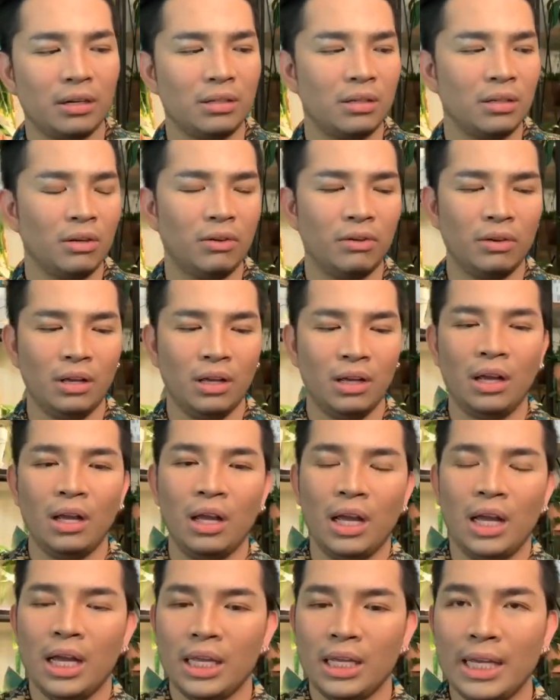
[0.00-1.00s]
So
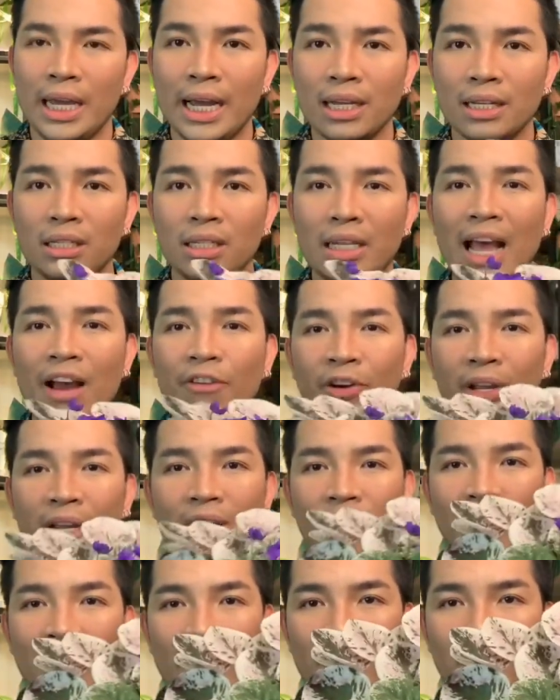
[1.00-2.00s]
Yes,
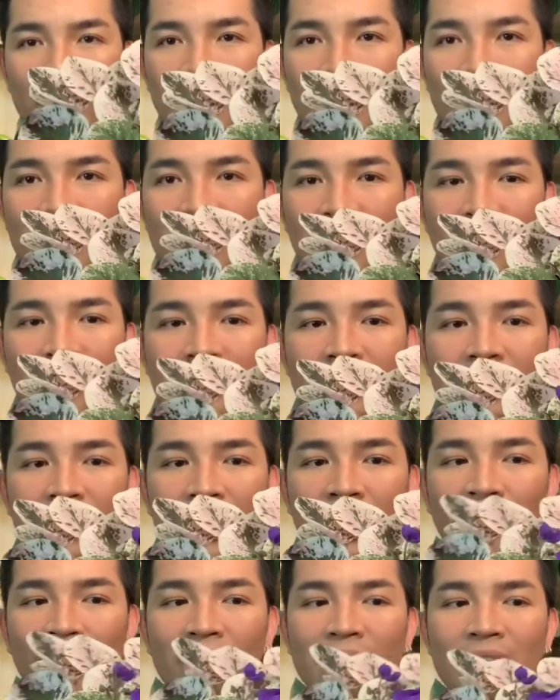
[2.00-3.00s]
African violets are
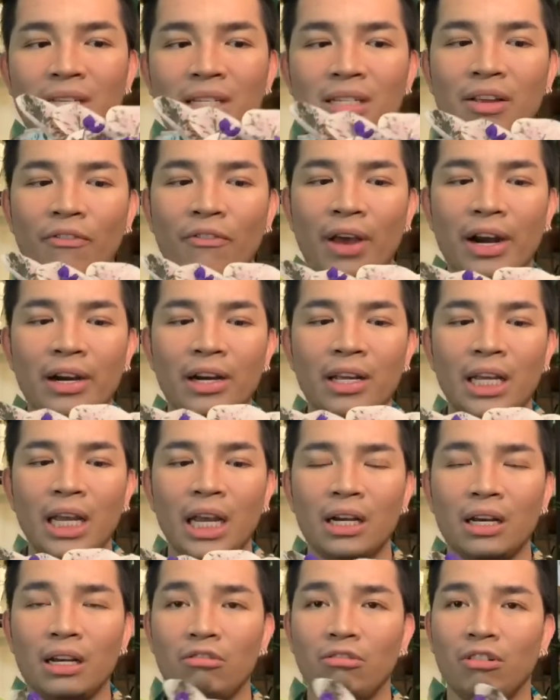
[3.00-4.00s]
safe. This is a
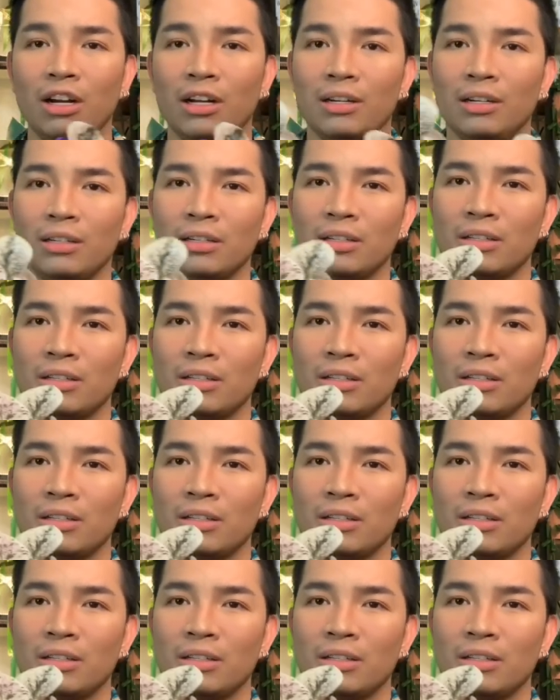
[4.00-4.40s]
variegated one.